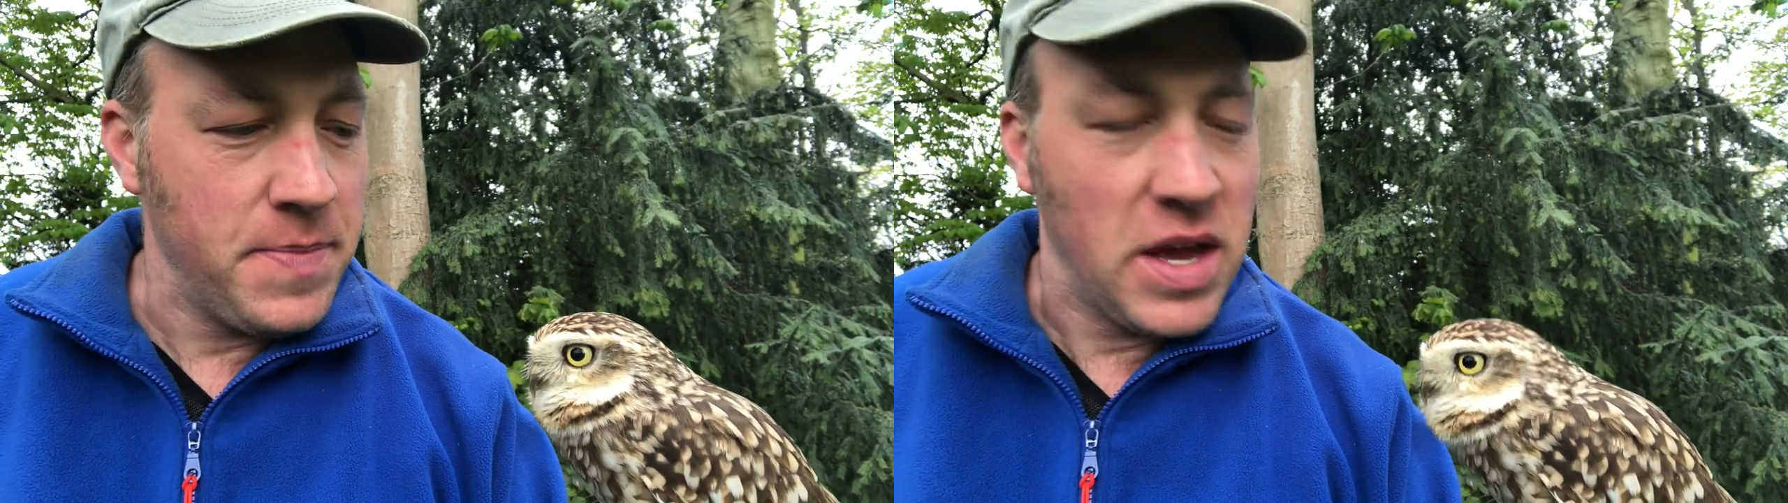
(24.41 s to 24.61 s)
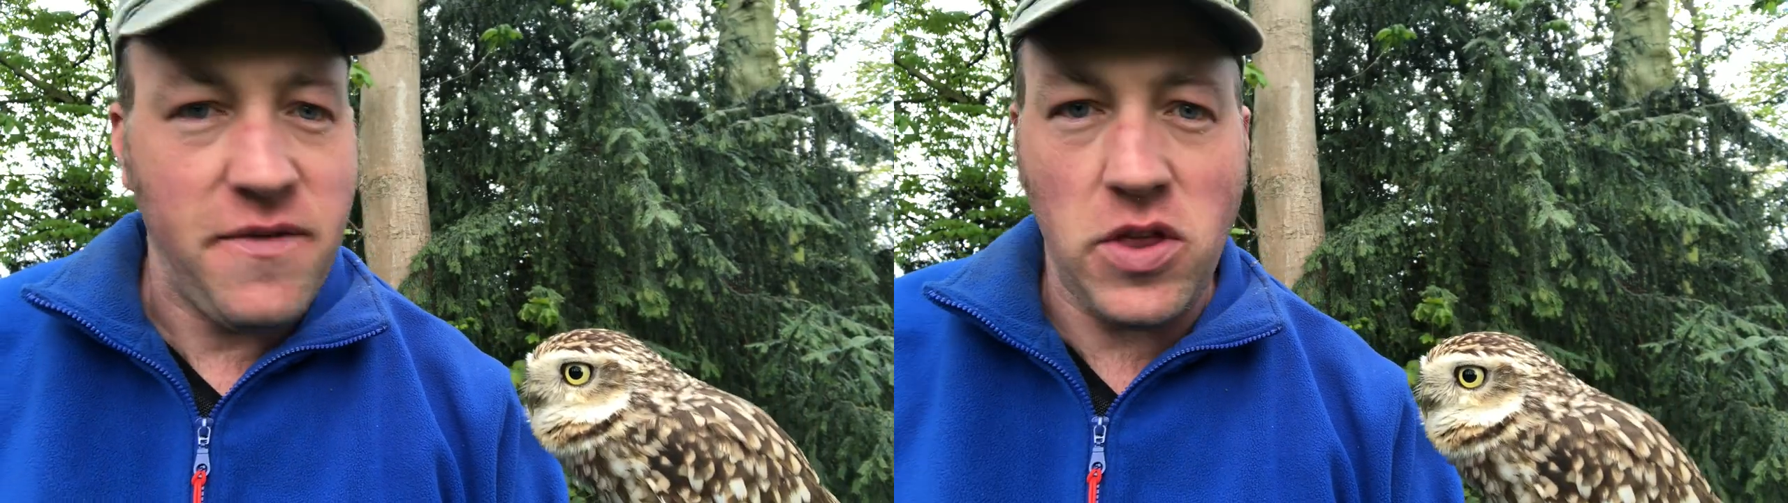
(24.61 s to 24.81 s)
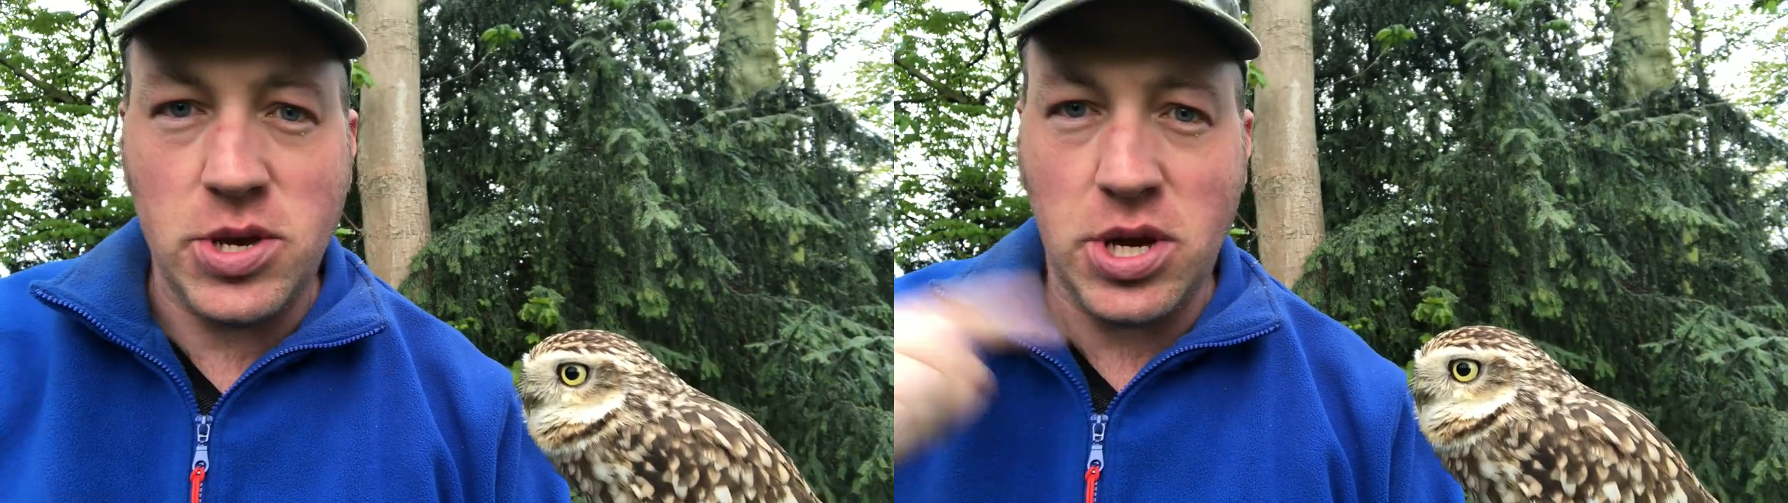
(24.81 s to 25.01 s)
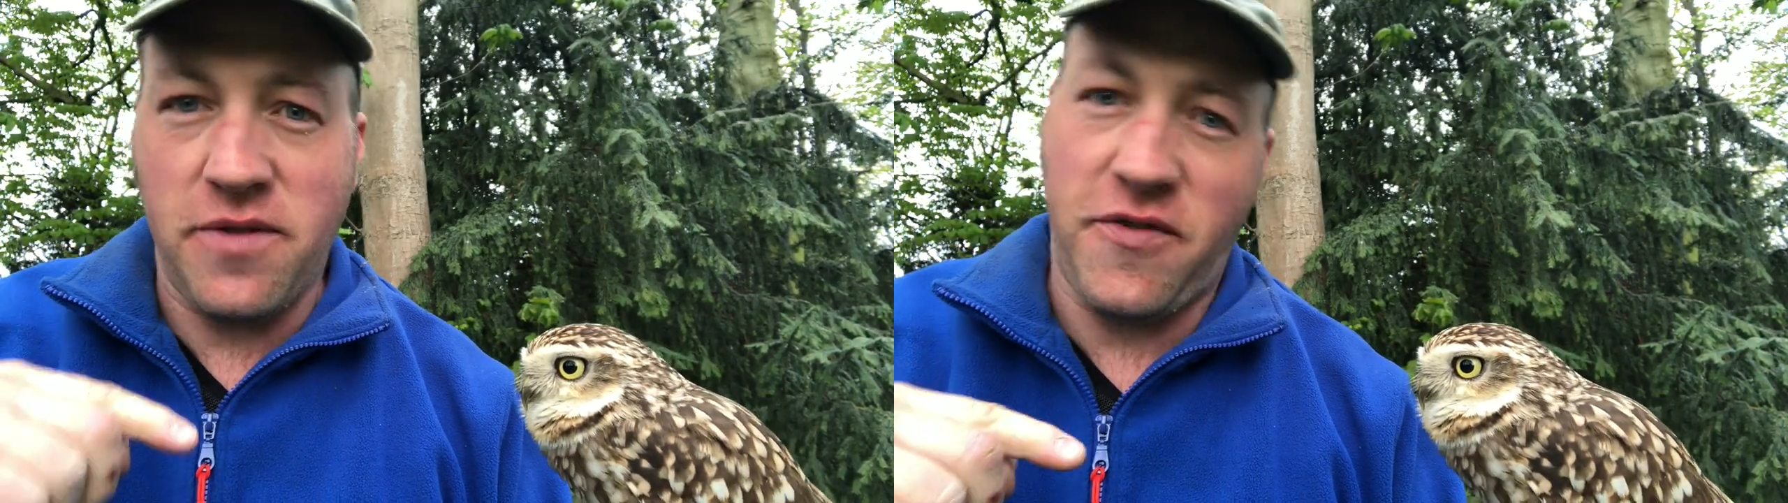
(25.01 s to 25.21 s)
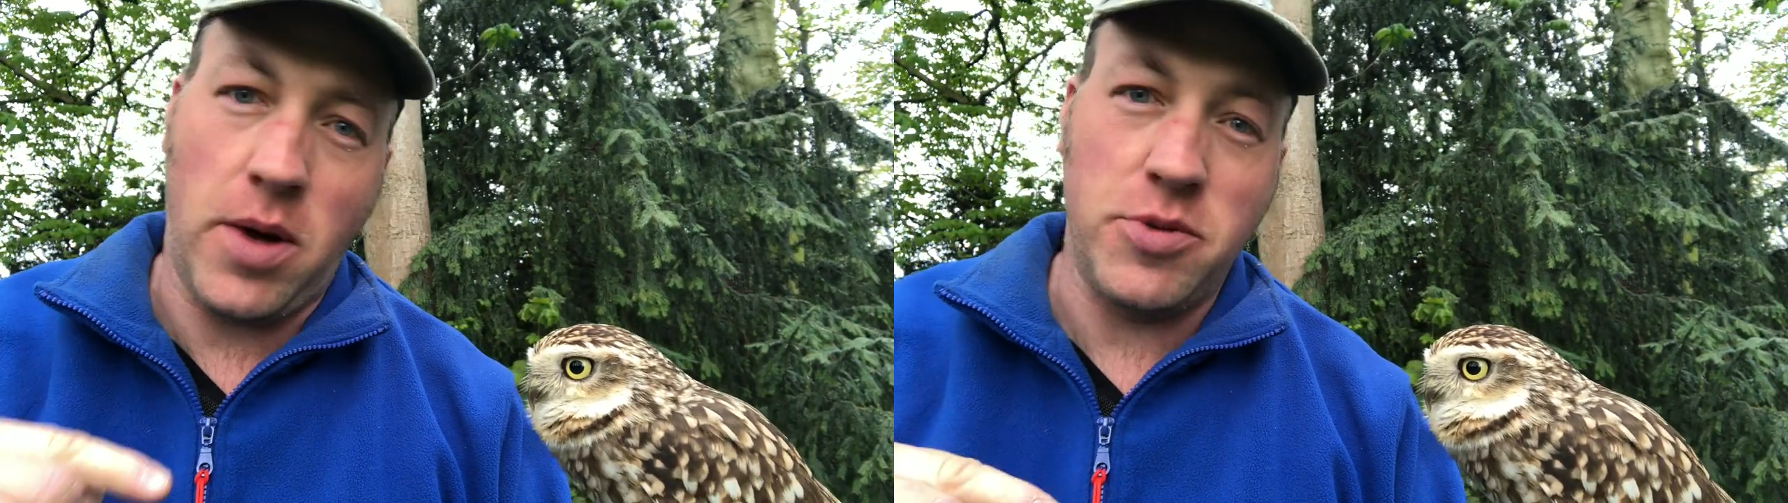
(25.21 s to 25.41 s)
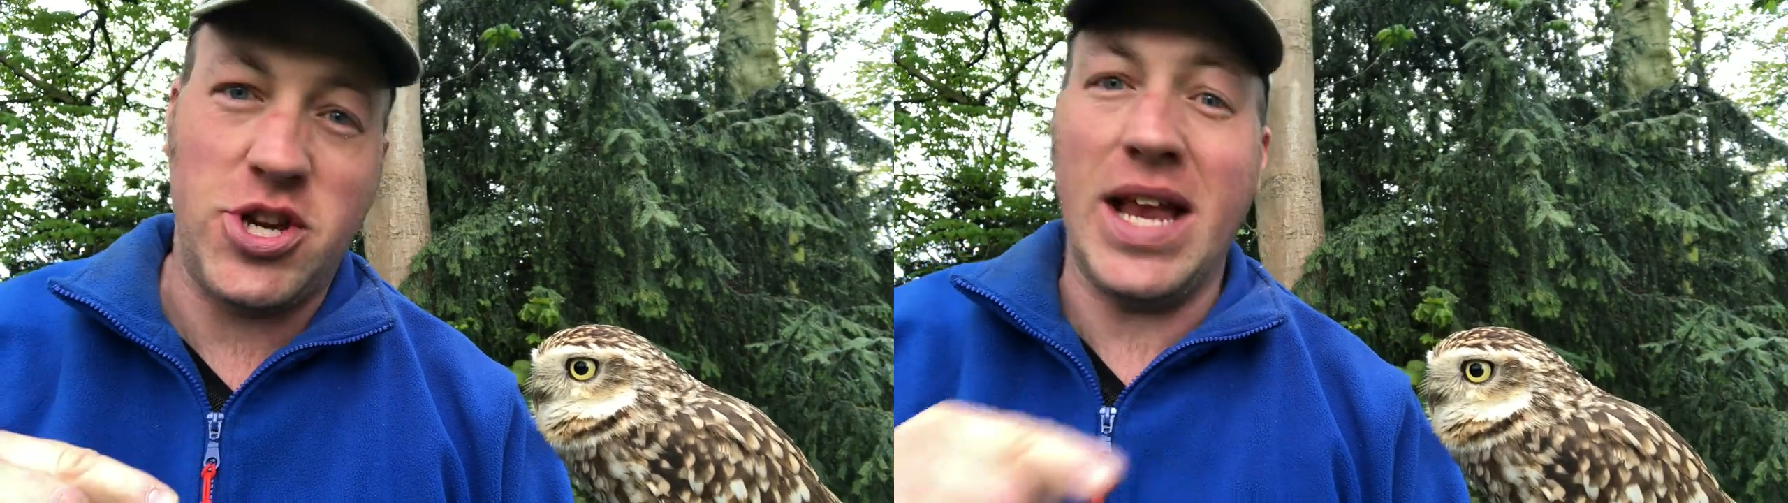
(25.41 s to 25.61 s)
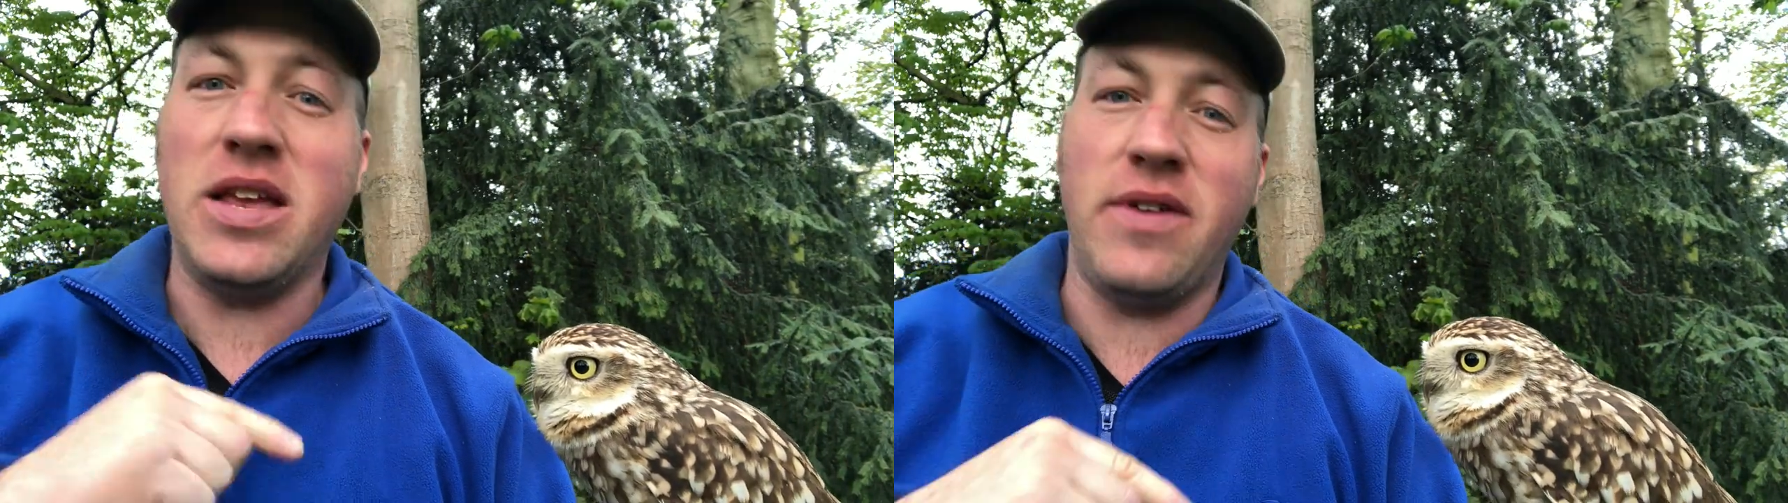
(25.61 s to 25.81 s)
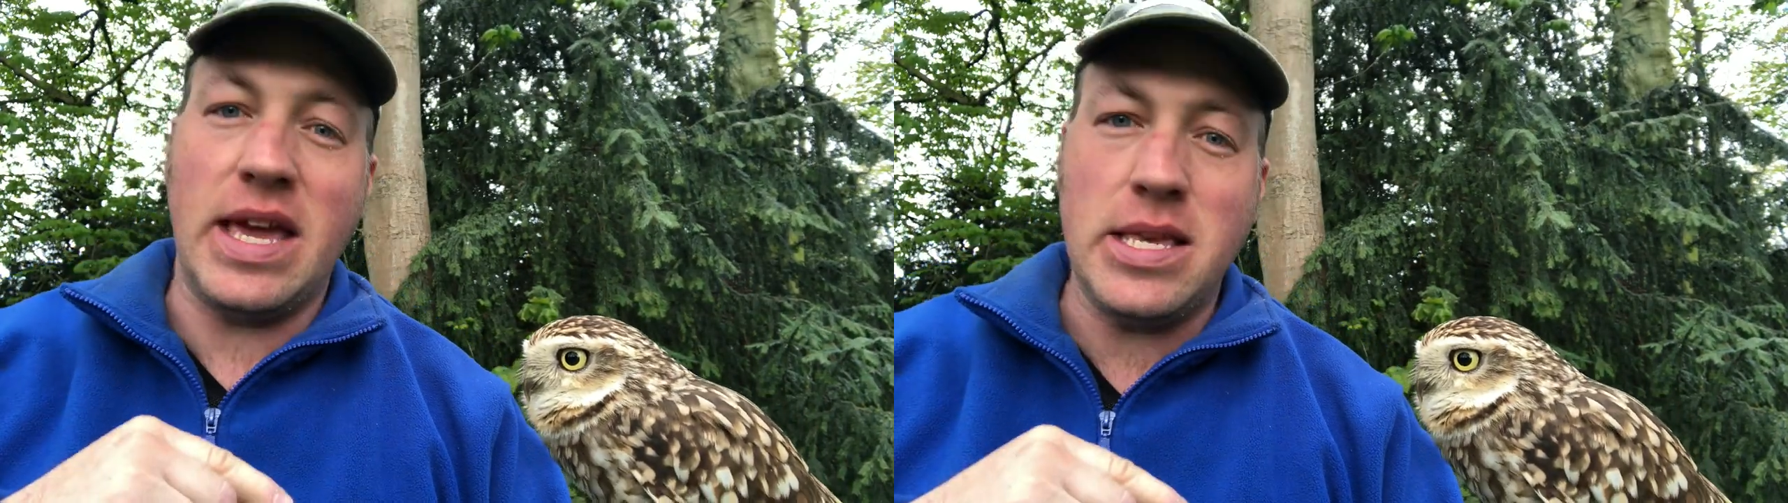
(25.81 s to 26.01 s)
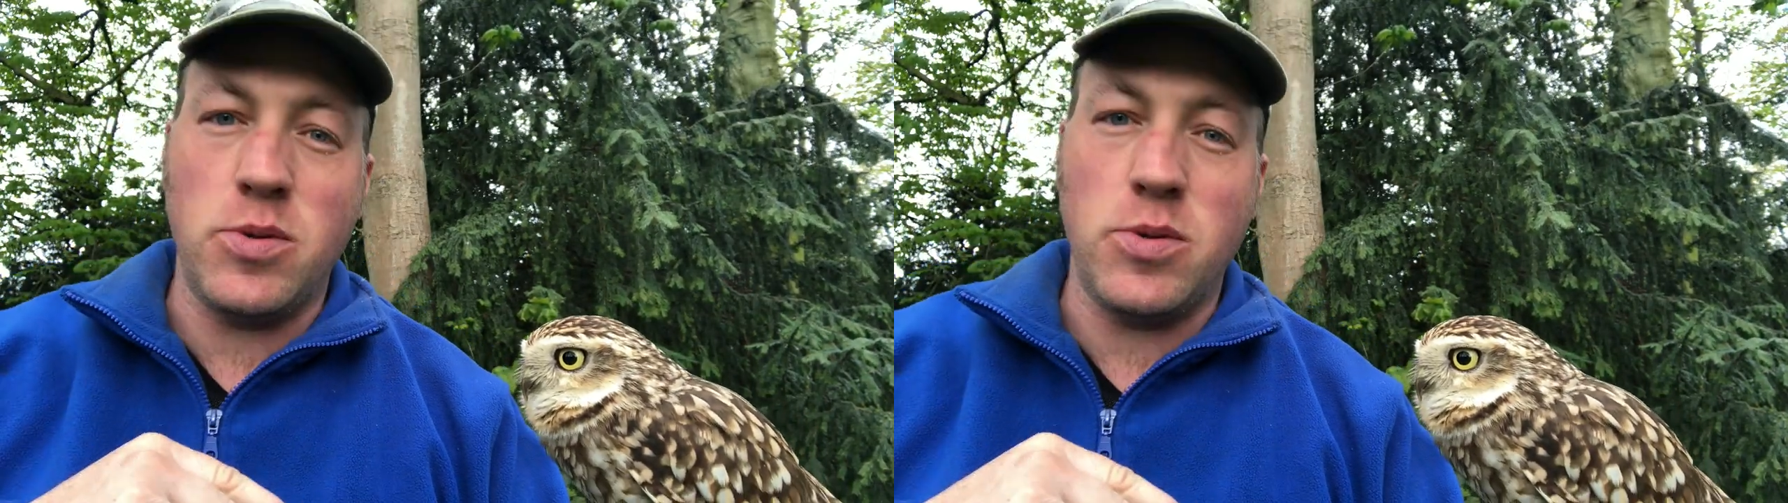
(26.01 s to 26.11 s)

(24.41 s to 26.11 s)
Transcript: follows on from January's,